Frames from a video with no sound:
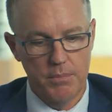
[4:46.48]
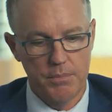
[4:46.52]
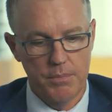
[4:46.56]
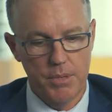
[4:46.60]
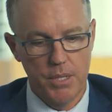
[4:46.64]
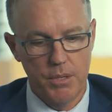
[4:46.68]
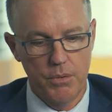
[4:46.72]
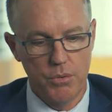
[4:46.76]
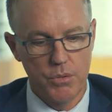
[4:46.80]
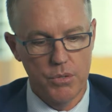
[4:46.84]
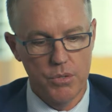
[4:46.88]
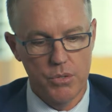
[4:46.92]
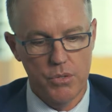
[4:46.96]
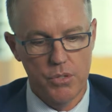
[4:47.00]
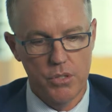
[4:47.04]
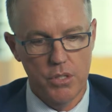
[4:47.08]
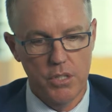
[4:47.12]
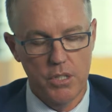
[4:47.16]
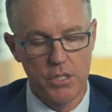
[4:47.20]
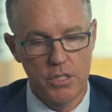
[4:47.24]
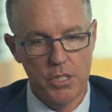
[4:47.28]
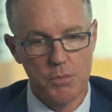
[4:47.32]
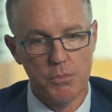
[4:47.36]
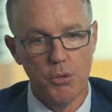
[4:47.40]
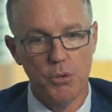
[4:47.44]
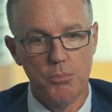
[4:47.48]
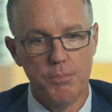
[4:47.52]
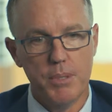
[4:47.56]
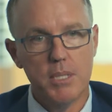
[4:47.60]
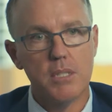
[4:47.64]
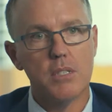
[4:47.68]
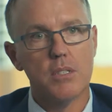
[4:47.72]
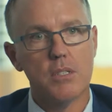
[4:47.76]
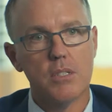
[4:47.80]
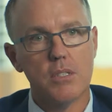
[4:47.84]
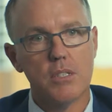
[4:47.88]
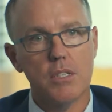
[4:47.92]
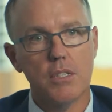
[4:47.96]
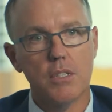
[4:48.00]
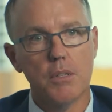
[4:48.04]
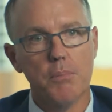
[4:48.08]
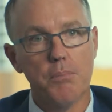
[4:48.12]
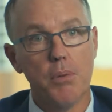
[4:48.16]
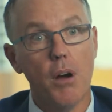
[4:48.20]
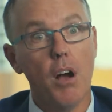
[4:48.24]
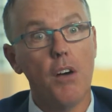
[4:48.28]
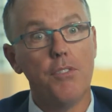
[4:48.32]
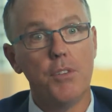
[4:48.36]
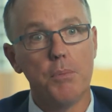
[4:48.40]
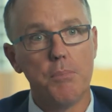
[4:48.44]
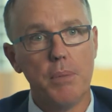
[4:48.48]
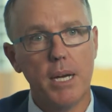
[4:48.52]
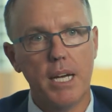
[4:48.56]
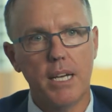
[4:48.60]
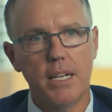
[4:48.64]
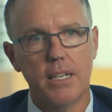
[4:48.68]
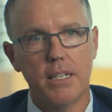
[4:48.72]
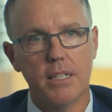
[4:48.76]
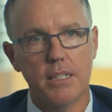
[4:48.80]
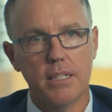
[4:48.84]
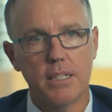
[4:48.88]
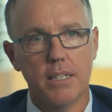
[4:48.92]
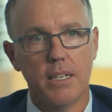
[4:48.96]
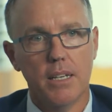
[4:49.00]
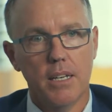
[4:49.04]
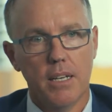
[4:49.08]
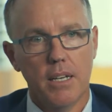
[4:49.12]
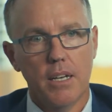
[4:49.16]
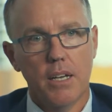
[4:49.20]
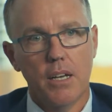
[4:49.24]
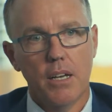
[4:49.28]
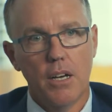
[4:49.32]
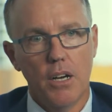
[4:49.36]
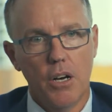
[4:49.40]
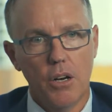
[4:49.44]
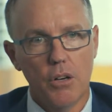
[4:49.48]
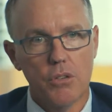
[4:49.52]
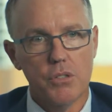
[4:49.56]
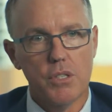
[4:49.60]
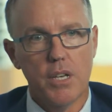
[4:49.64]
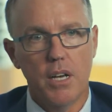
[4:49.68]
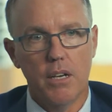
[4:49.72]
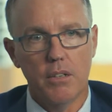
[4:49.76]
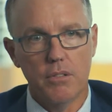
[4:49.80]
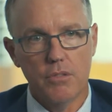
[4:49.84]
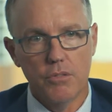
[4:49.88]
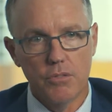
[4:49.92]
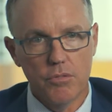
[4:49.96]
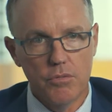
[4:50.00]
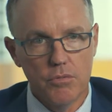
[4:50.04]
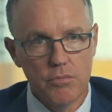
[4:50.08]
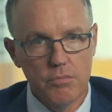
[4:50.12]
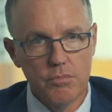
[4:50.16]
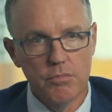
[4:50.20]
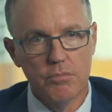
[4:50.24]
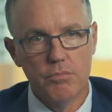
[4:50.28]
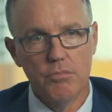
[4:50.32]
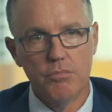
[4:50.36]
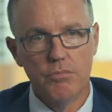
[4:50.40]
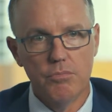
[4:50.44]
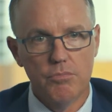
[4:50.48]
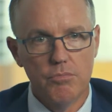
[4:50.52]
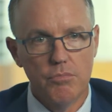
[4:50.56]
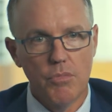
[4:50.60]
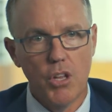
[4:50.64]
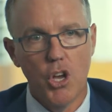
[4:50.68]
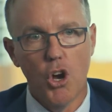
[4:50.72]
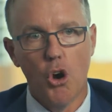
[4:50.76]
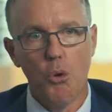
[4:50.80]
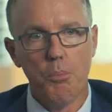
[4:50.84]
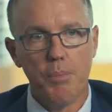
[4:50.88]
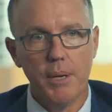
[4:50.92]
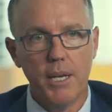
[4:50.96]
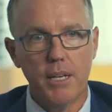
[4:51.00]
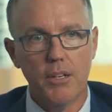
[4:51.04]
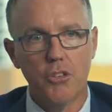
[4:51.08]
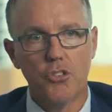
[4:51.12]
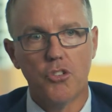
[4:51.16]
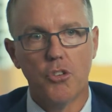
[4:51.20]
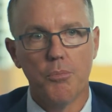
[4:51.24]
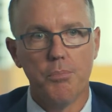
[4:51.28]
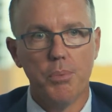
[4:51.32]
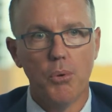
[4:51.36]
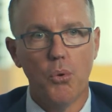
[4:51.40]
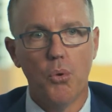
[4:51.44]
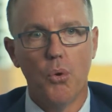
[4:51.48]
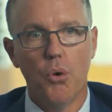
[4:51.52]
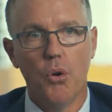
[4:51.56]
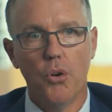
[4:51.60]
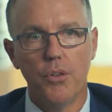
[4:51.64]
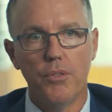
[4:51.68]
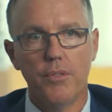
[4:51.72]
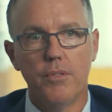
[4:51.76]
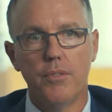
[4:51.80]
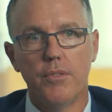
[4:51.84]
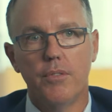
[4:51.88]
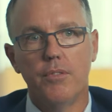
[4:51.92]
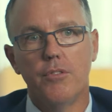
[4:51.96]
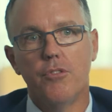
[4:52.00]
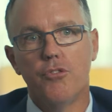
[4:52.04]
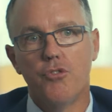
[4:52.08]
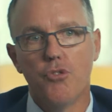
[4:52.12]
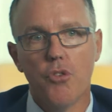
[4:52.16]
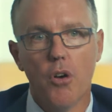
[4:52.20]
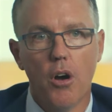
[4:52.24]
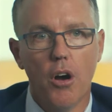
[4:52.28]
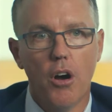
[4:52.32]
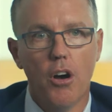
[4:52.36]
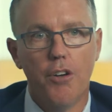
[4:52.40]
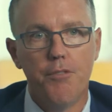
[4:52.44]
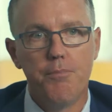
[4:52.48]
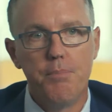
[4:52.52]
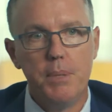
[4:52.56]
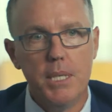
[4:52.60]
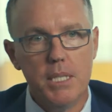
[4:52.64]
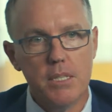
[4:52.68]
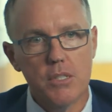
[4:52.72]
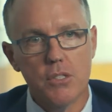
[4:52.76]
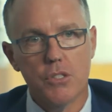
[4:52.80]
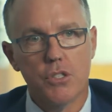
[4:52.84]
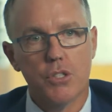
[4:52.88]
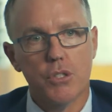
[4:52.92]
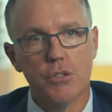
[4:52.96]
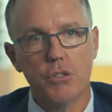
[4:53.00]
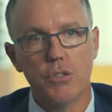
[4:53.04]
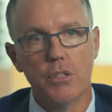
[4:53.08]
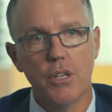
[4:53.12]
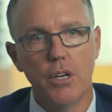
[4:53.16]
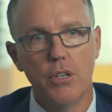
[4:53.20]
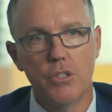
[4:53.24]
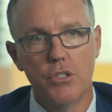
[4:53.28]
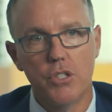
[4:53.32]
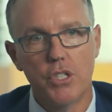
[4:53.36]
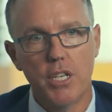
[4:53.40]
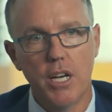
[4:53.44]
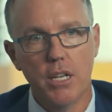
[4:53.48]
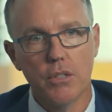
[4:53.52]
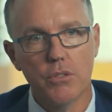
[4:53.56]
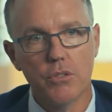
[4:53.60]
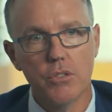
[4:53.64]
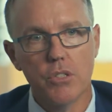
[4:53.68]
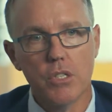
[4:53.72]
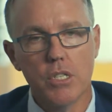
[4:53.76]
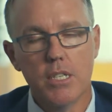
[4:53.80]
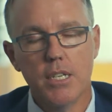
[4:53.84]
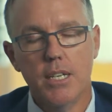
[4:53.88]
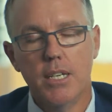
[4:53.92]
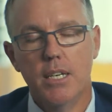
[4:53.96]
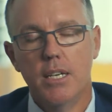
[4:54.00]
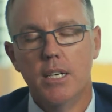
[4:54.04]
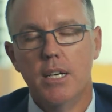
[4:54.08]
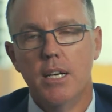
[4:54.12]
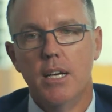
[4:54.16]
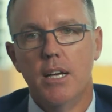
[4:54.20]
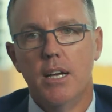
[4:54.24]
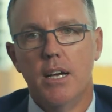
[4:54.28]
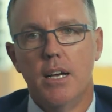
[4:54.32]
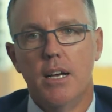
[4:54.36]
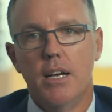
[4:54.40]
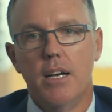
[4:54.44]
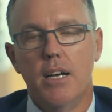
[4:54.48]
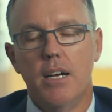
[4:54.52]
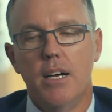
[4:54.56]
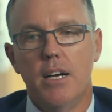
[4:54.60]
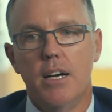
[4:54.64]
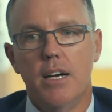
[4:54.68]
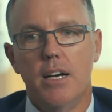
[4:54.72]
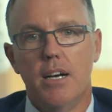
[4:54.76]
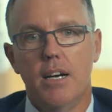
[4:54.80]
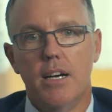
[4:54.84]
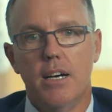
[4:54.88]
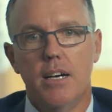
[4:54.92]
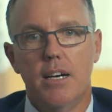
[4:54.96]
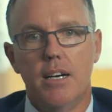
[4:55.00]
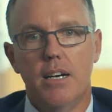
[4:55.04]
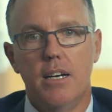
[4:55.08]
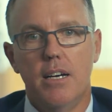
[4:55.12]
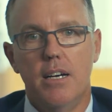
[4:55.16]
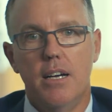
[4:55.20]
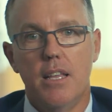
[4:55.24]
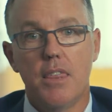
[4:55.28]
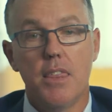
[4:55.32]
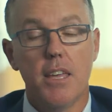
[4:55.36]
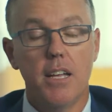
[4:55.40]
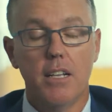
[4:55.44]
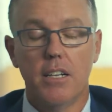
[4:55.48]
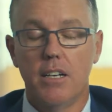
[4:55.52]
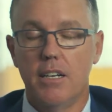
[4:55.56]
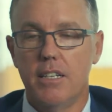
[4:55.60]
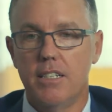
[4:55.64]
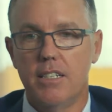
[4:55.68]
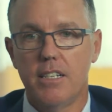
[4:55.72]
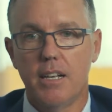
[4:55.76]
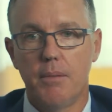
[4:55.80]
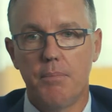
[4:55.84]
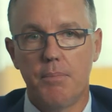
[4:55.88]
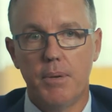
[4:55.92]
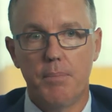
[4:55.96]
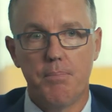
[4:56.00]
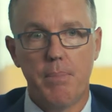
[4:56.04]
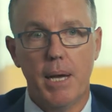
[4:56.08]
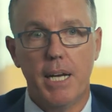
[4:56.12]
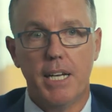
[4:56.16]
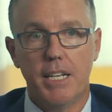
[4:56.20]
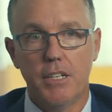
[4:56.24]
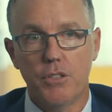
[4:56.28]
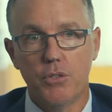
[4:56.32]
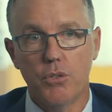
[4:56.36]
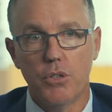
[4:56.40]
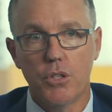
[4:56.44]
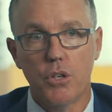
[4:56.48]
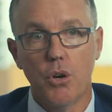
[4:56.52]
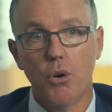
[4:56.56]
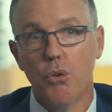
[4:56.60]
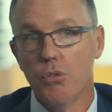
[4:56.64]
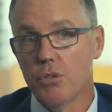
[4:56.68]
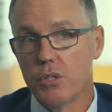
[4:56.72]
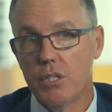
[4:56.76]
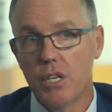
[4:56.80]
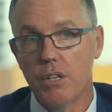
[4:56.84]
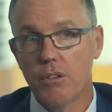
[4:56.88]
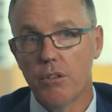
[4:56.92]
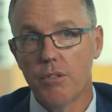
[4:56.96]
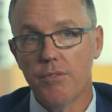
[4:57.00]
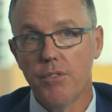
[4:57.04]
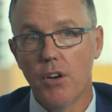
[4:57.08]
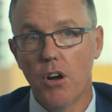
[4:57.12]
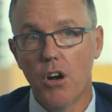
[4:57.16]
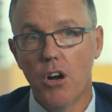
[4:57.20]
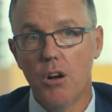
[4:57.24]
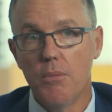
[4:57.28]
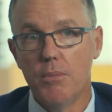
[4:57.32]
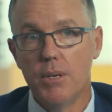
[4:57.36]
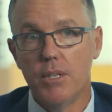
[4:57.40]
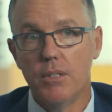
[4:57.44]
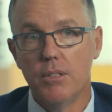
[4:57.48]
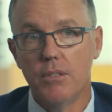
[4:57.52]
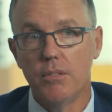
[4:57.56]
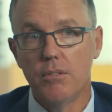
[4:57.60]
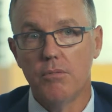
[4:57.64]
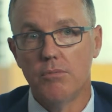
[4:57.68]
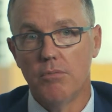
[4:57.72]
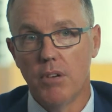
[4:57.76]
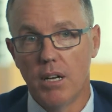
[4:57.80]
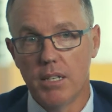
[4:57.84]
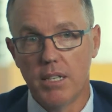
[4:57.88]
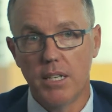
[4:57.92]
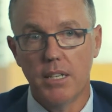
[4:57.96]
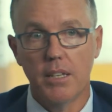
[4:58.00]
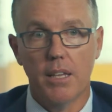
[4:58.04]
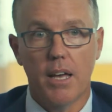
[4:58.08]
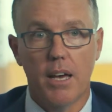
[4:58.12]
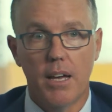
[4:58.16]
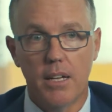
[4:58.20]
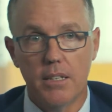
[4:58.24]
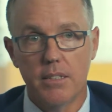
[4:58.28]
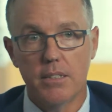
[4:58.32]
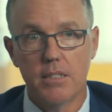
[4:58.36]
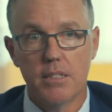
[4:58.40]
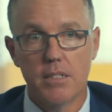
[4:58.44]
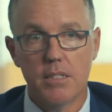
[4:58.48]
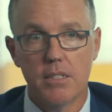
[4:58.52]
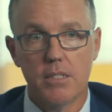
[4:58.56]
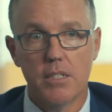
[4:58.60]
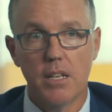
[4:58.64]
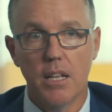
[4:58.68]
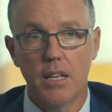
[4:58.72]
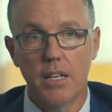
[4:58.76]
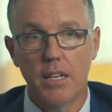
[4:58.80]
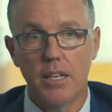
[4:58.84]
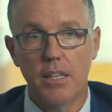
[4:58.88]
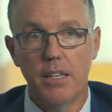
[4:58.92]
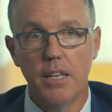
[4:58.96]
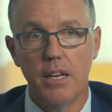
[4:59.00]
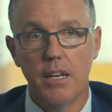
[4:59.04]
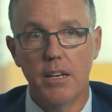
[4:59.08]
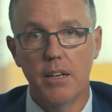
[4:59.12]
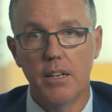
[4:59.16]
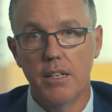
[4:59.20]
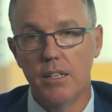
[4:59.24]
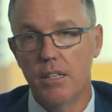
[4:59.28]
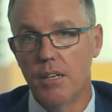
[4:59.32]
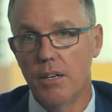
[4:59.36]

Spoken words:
There was the small business and the private bank, and I was out helping support, drive business through those channels. And then I ended up back into a call centre environment, running that selling in there.